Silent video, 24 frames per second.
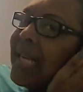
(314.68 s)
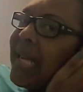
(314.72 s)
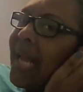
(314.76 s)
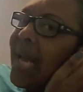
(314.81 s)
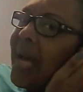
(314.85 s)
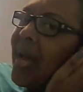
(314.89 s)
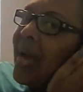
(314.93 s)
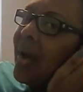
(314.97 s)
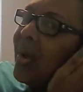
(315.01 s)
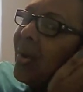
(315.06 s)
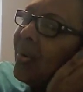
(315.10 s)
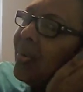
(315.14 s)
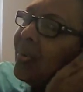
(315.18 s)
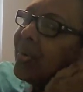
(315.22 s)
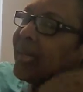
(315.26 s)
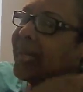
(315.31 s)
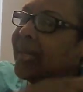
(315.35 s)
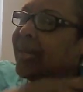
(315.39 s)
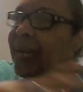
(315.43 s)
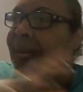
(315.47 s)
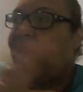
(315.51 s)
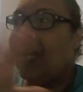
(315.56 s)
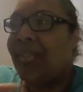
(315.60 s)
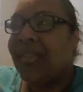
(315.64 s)
out
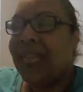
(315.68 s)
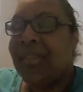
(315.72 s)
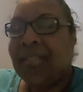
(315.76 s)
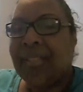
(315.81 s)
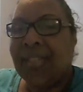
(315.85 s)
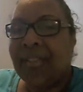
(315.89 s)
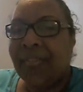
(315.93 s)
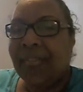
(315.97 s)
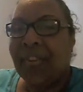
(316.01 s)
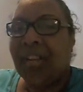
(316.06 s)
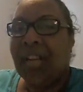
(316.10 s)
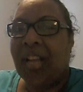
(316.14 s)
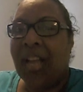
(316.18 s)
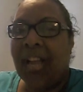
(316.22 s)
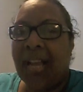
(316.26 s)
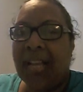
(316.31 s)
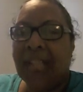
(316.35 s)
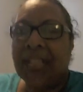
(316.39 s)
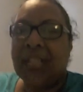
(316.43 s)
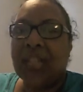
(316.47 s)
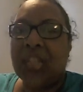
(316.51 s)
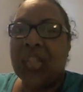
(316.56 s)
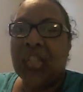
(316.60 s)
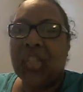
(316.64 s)
and all these different
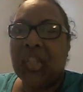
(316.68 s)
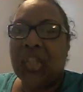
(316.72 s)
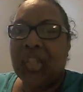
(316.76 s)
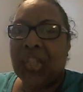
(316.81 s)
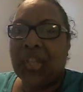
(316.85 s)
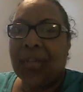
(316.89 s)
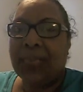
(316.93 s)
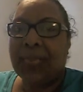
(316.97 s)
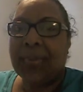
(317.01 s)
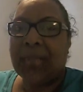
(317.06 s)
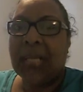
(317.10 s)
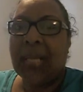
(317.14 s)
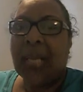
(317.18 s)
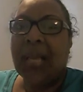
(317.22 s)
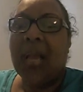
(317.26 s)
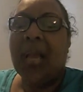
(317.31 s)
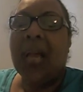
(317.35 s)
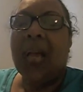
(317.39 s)
kinds of chips.